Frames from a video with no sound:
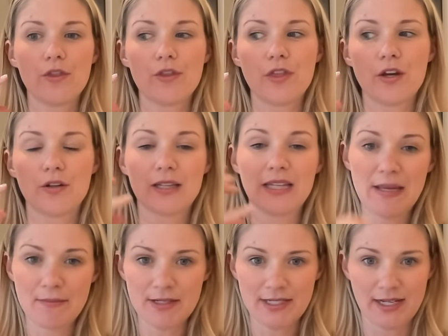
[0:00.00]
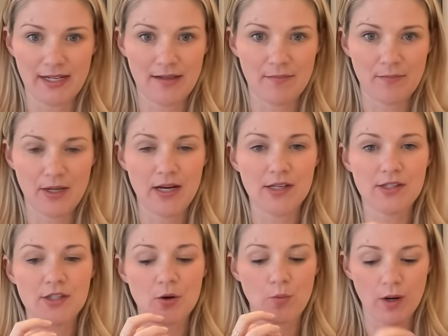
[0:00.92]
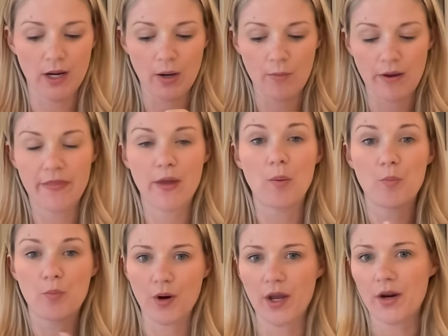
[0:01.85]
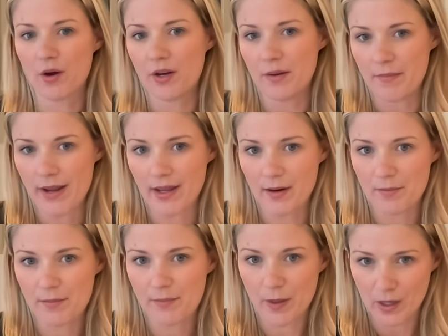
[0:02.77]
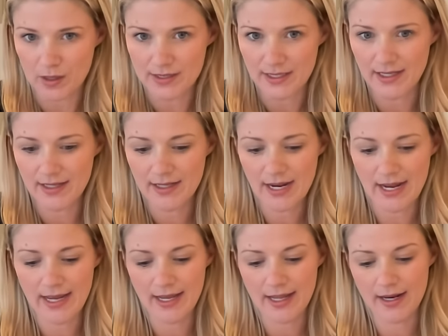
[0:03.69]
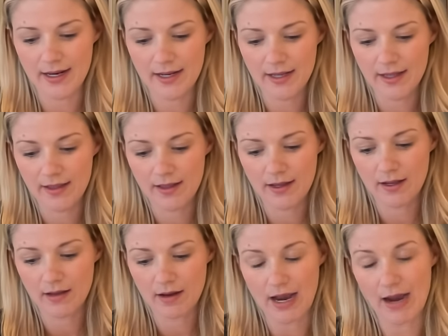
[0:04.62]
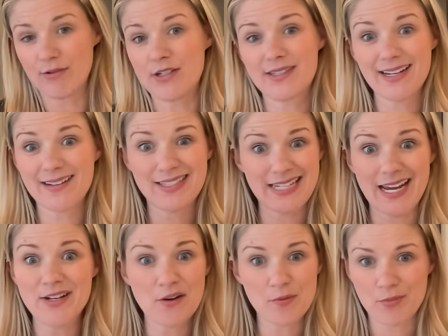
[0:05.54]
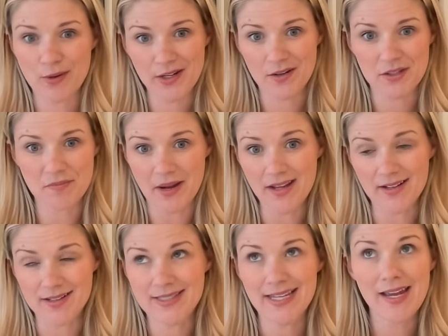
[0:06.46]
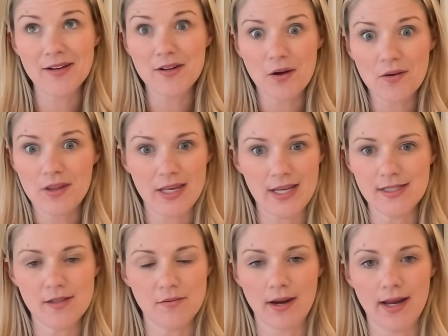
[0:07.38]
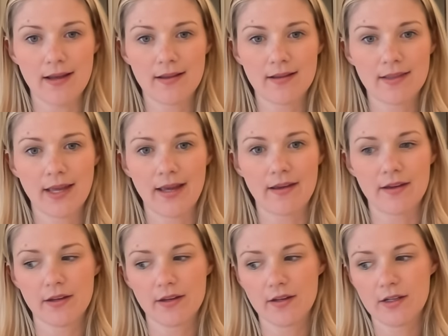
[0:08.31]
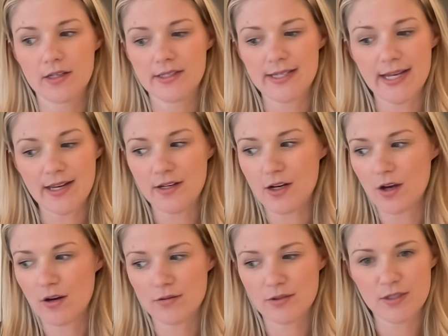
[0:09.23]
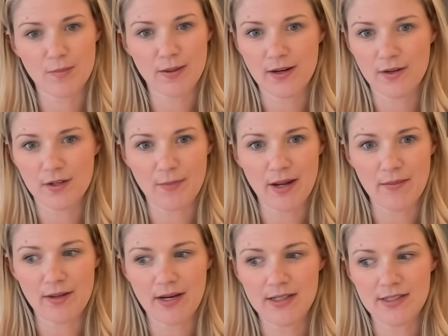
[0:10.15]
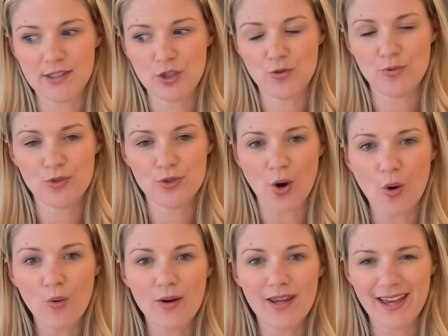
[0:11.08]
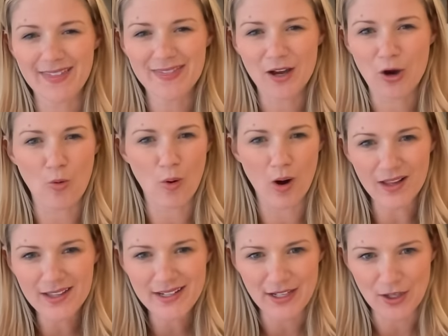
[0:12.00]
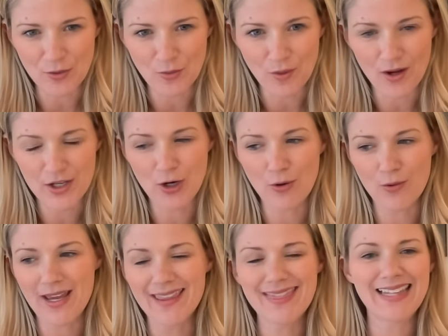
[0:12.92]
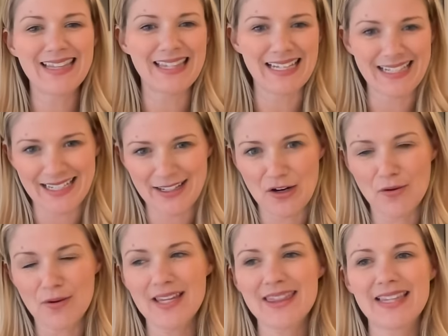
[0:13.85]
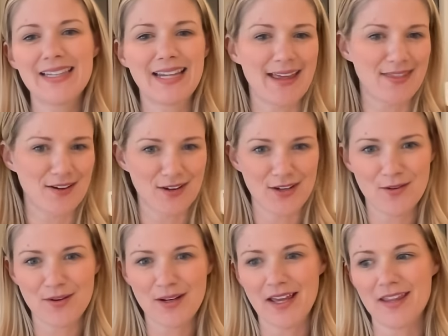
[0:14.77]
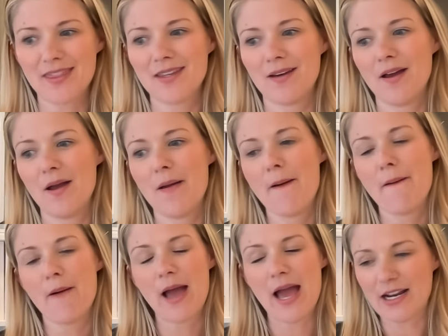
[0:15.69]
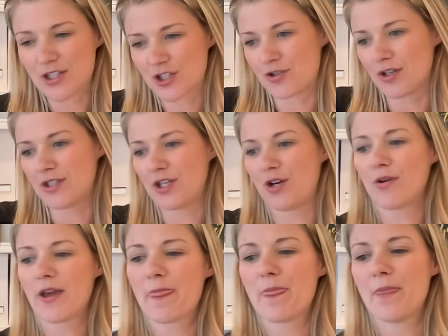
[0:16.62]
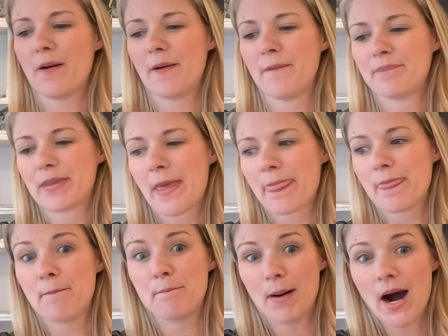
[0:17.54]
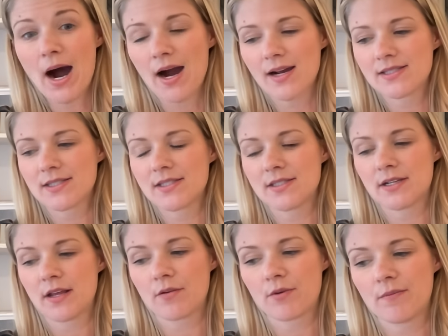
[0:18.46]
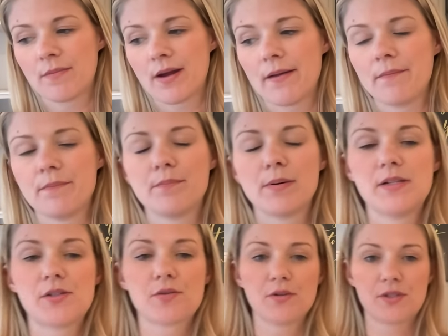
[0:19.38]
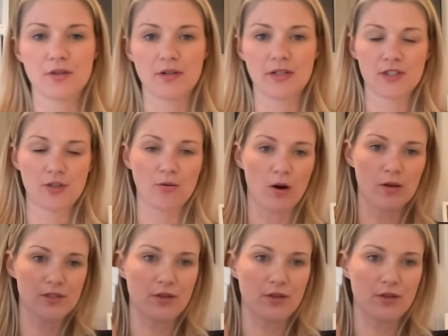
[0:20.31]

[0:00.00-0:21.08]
they're limited because they're working with a print on demand person. And I would just say, say no to print on demand. Say no to the easy way. Like, say no to print on demand because you don't get the quality you want. You don't get the linen, you don't get the leather, you don't get the extras, you don't get the the box. This is another one of my print school students who also